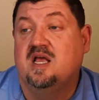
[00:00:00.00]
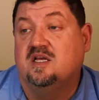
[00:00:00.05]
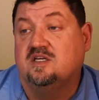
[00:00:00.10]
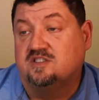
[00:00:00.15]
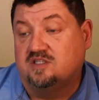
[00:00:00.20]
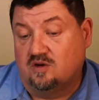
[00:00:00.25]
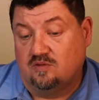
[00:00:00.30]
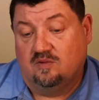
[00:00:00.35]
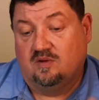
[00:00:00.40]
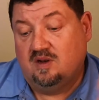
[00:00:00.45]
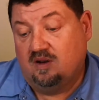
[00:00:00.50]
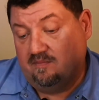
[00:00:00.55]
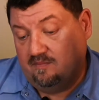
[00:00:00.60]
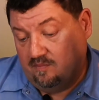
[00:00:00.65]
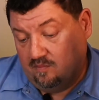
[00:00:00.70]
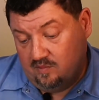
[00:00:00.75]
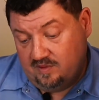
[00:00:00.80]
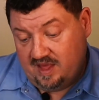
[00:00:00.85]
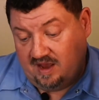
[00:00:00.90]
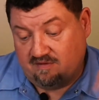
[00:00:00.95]
So
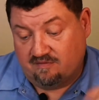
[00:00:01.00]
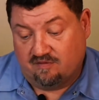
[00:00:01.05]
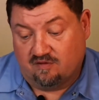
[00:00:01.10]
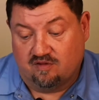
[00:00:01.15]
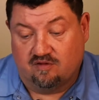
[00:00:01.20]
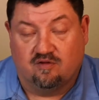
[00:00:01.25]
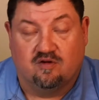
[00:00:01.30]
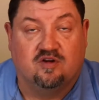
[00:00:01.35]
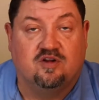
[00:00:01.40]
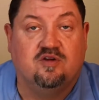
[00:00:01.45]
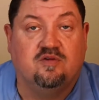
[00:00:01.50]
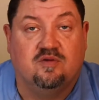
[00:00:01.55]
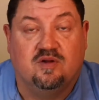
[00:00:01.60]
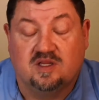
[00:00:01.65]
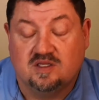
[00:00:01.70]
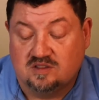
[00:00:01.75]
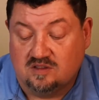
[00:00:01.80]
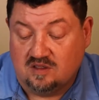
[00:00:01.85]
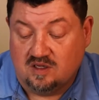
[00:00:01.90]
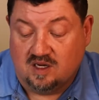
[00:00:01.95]
without further ado,
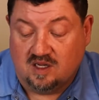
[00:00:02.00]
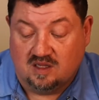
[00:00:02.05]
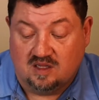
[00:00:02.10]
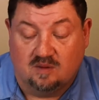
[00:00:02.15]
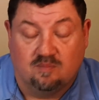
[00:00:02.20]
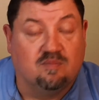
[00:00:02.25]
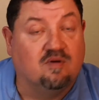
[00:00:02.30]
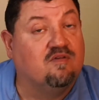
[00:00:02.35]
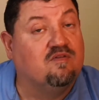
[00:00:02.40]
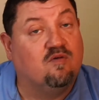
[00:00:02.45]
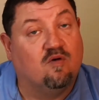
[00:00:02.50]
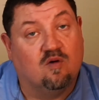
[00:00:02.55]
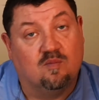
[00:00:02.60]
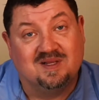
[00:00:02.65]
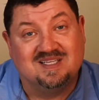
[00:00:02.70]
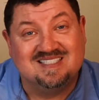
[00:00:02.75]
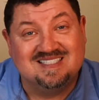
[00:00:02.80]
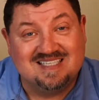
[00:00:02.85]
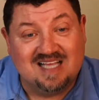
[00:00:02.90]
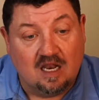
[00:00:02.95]
let's look at the
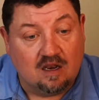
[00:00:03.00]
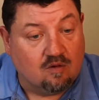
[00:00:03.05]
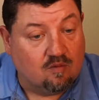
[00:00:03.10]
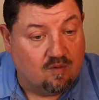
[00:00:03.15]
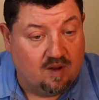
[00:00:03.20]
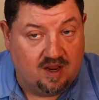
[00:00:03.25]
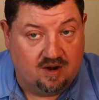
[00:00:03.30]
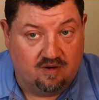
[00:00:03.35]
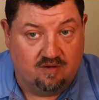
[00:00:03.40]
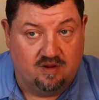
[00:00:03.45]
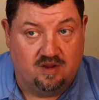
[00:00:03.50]
PerformXLerator